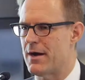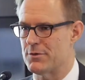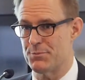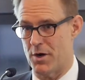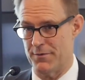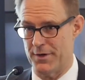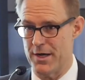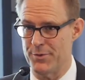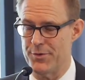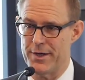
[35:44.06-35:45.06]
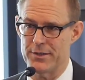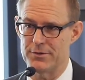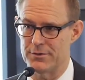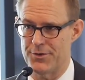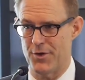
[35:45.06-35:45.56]
that was part of the
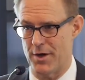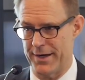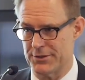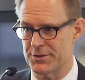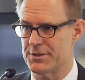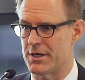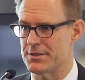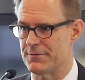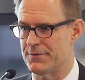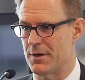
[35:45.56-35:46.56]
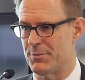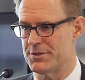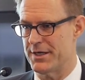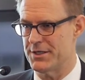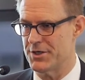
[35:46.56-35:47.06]
hypothetical thought exercise of a
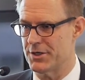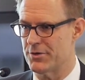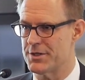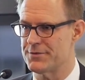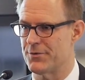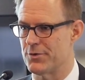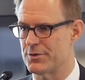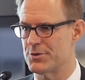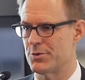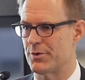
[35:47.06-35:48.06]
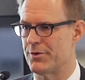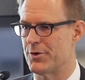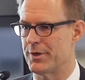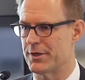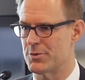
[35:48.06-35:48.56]
percentage increase for those who are
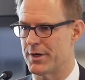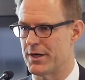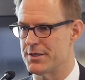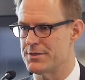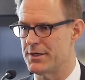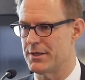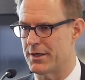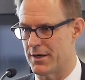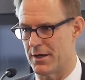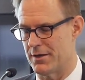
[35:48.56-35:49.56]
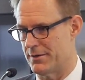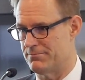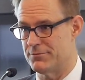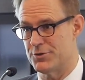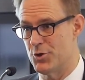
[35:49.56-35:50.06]
renewing in 2019 and
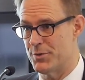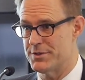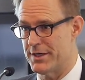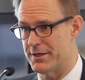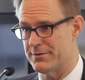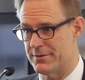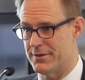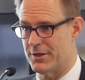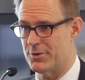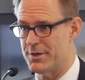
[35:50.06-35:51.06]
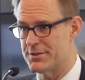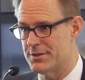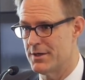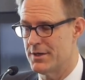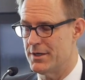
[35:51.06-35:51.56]
2%
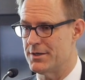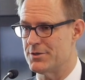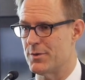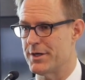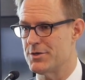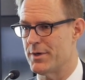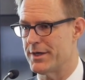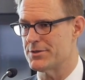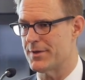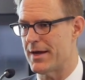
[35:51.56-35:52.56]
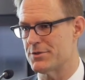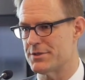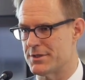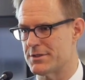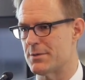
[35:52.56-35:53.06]
increase in 2020. So that
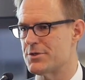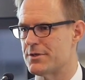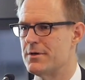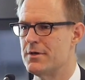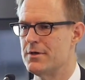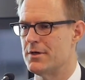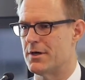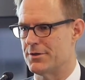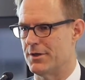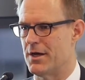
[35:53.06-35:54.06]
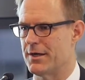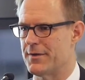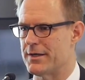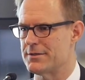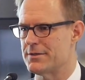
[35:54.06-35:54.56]
was the assumption underlying
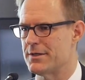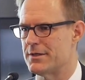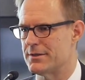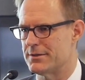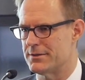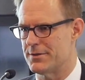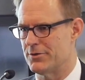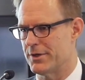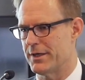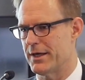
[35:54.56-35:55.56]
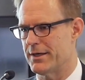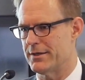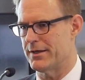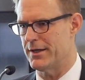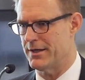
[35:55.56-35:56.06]
that. They're looking at
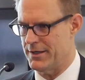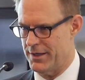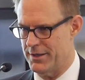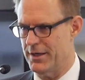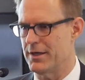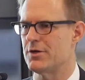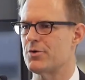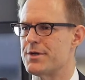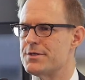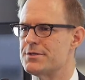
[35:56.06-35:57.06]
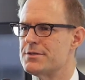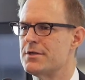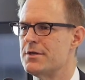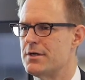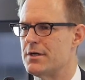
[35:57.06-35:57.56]
an increase
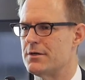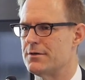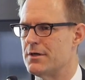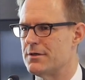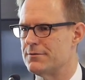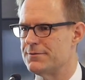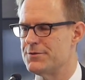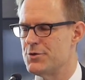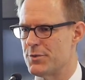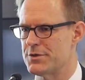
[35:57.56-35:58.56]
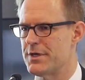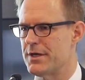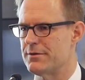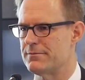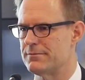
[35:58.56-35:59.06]
of
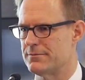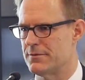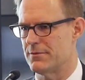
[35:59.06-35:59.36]
2%